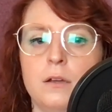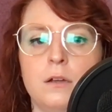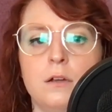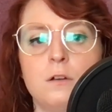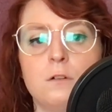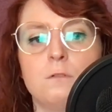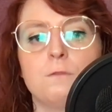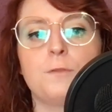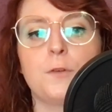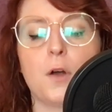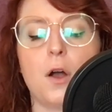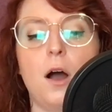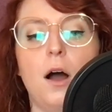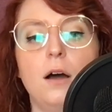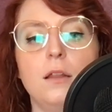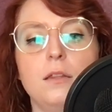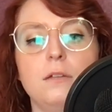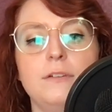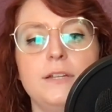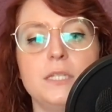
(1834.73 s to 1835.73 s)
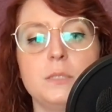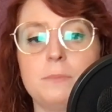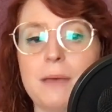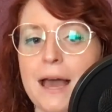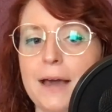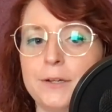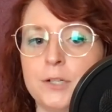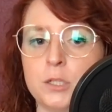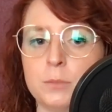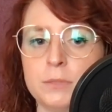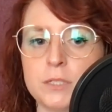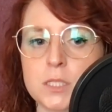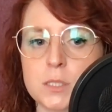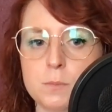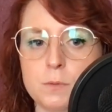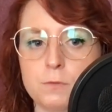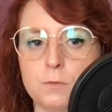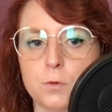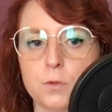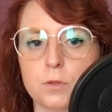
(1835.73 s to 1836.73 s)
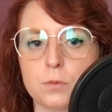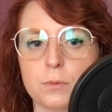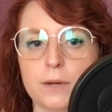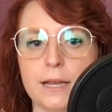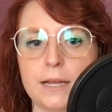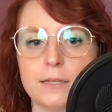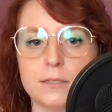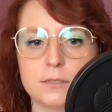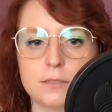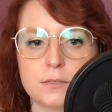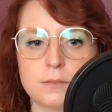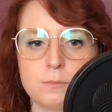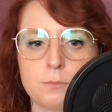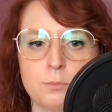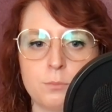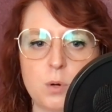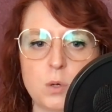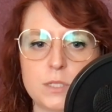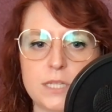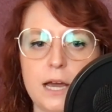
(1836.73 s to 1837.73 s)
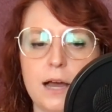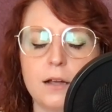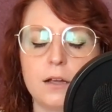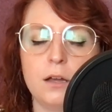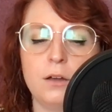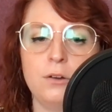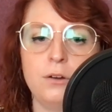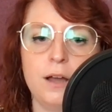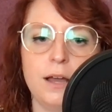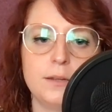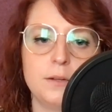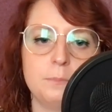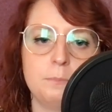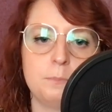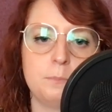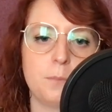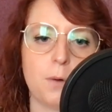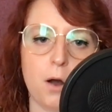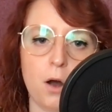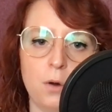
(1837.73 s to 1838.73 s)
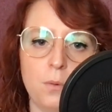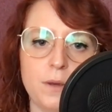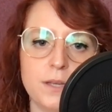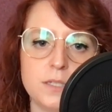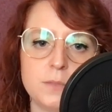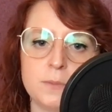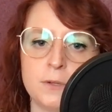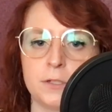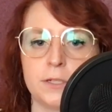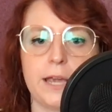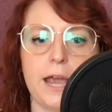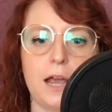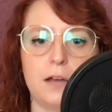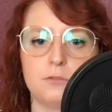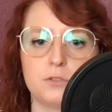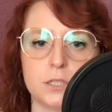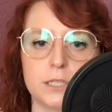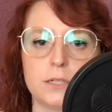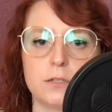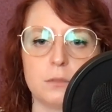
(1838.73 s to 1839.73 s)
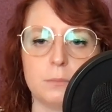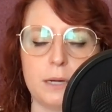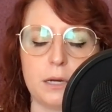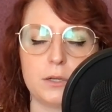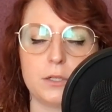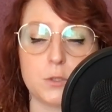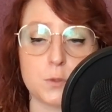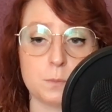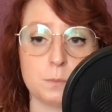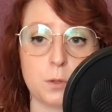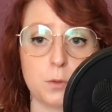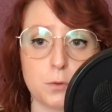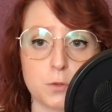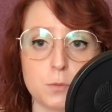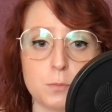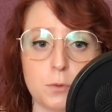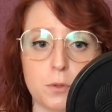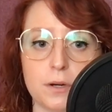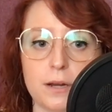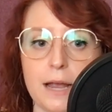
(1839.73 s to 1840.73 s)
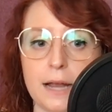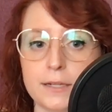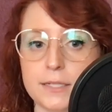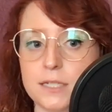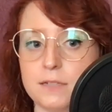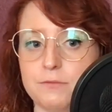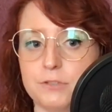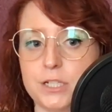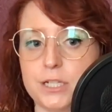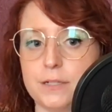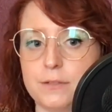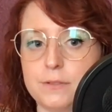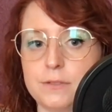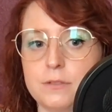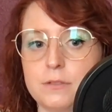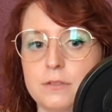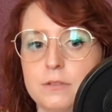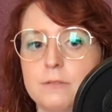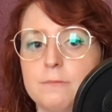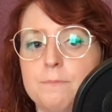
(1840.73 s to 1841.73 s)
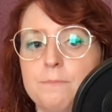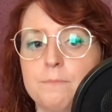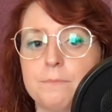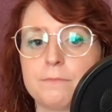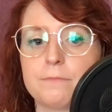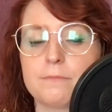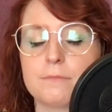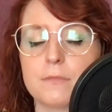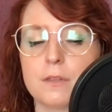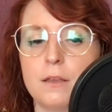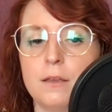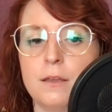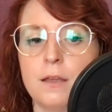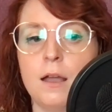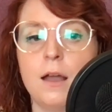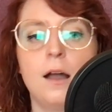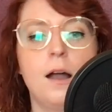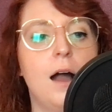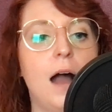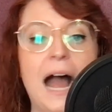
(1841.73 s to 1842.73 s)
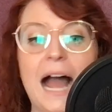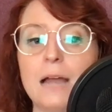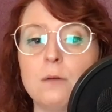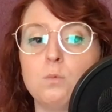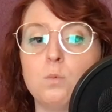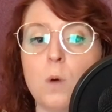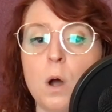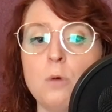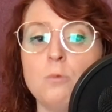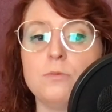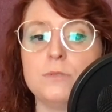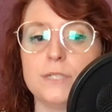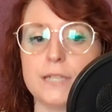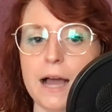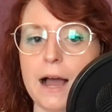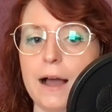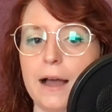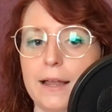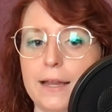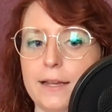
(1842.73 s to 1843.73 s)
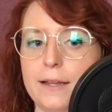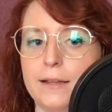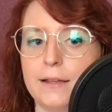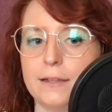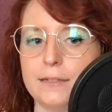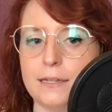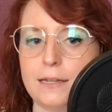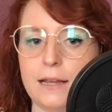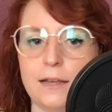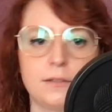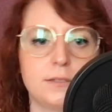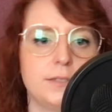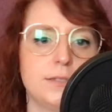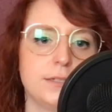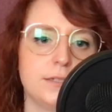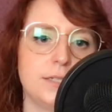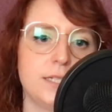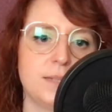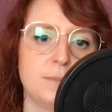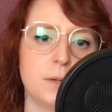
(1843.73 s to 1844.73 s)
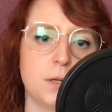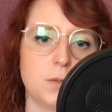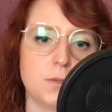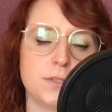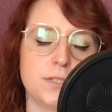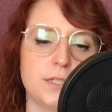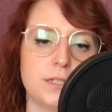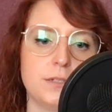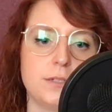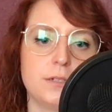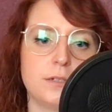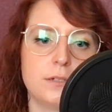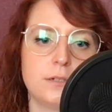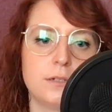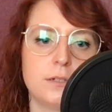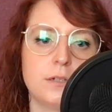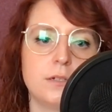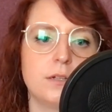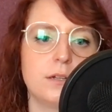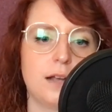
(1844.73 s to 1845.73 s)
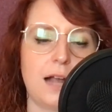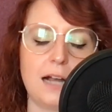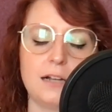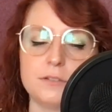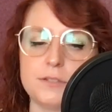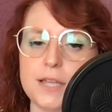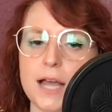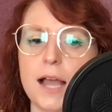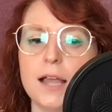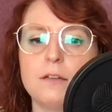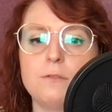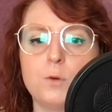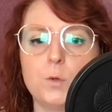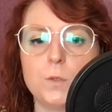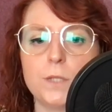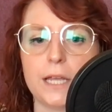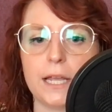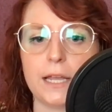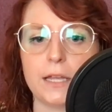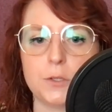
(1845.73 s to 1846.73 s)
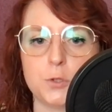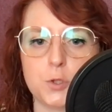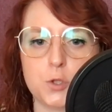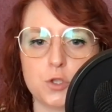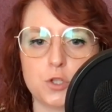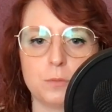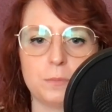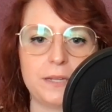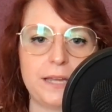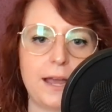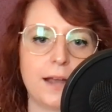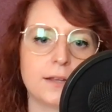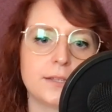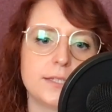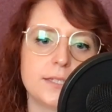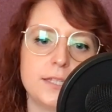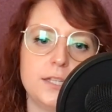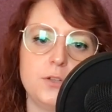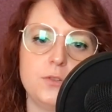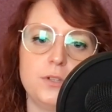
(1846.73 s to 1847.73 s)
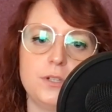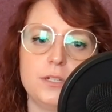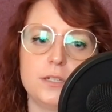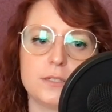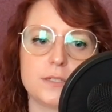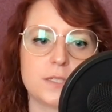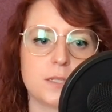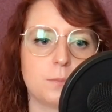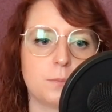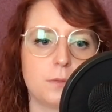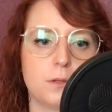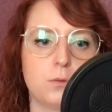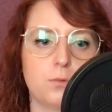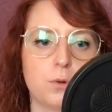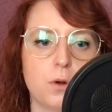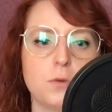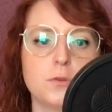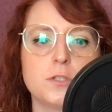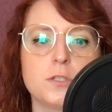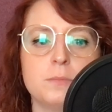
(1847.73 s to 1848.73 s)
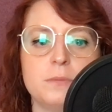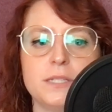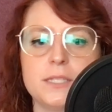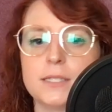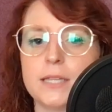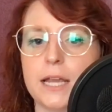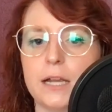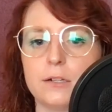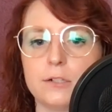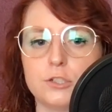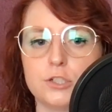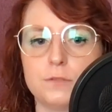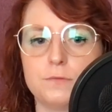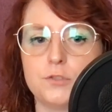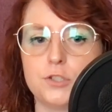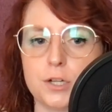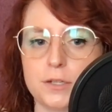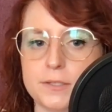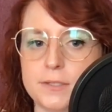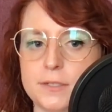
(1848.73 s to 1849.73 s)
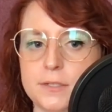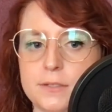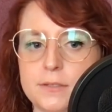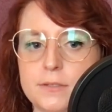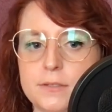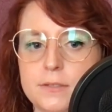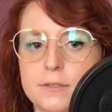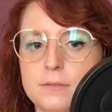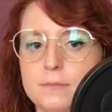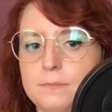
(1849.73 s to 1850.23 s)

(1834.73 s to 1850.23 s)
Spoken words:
For all of his bad omens before the race, Portago had always been cavalier about his motorsport activities. "I won't die in an accident," he boasted. "I'll die of old age or be executed in some gross miscarriage of justice."